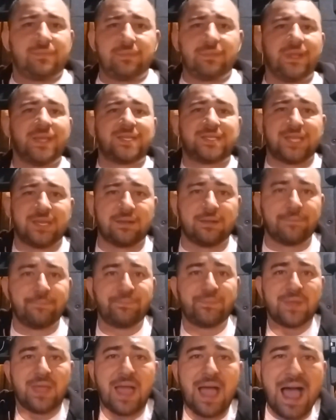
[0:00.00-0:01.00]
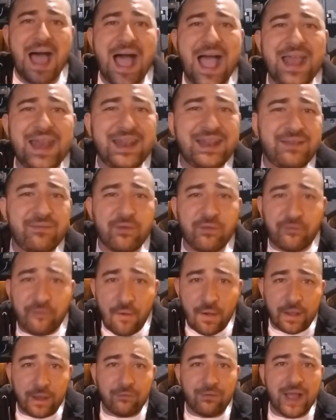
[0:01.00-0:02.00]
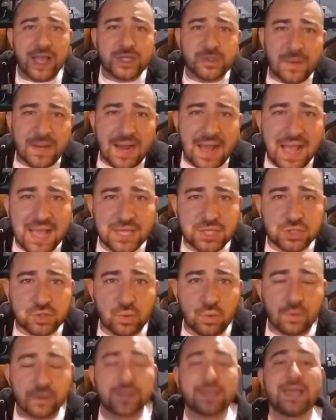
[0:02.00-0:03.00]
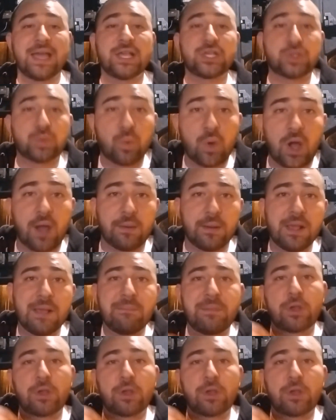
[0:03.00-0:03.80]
listen, I didn't even fucking graduate high school, and guess what?